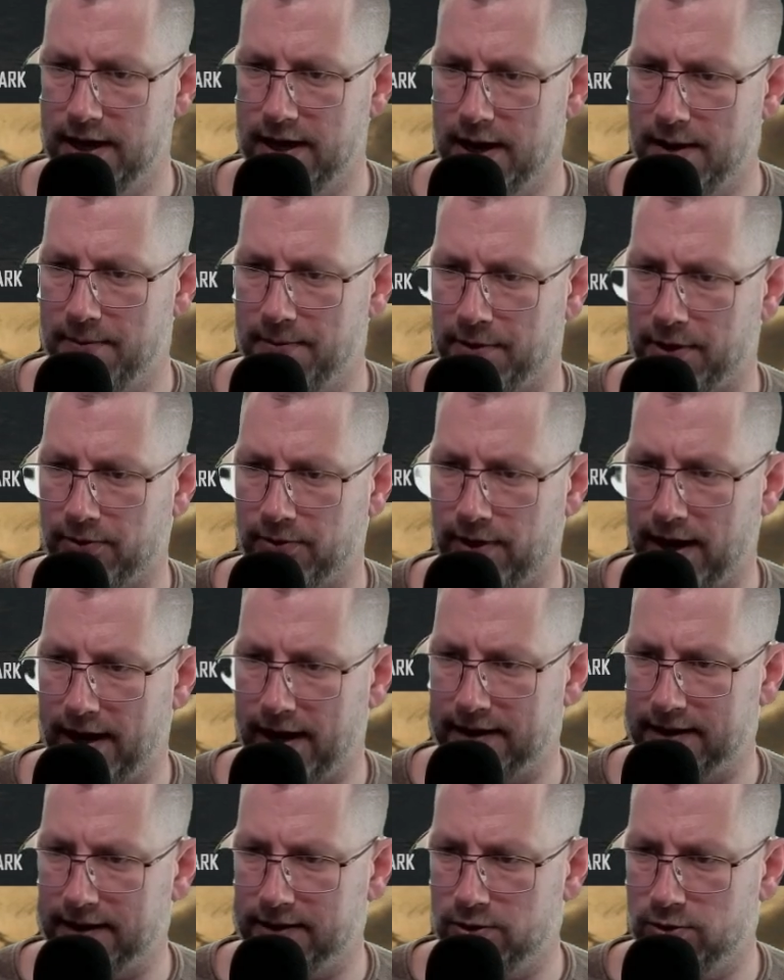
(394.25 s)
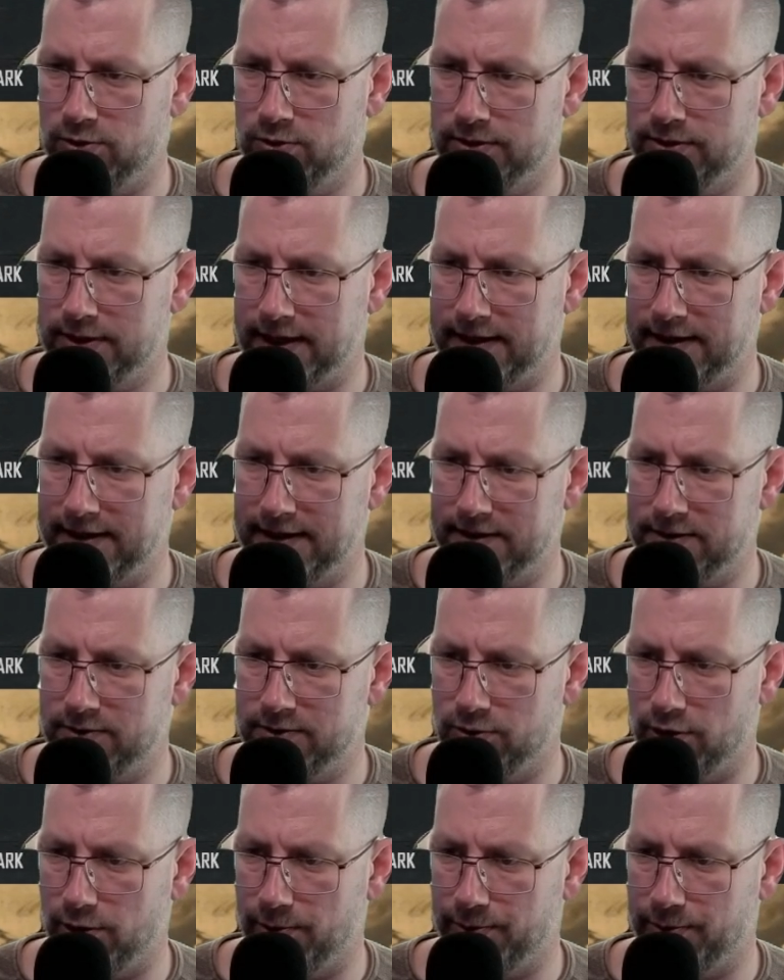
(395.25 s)
by grinding the loot they need to
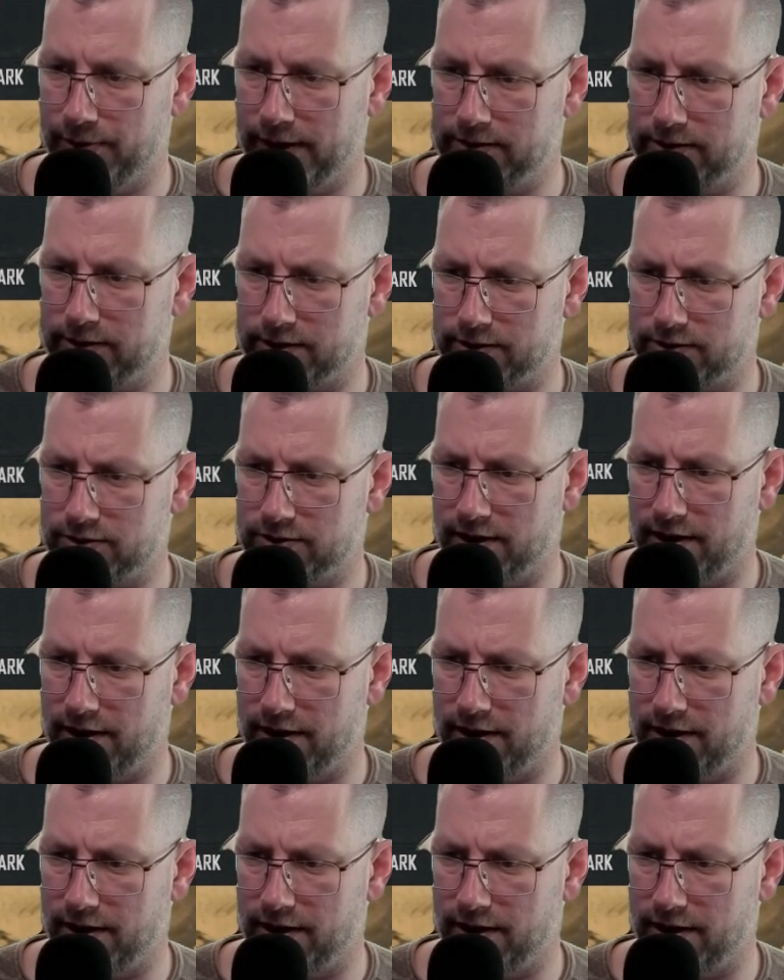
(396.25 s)
upgrade their stuff.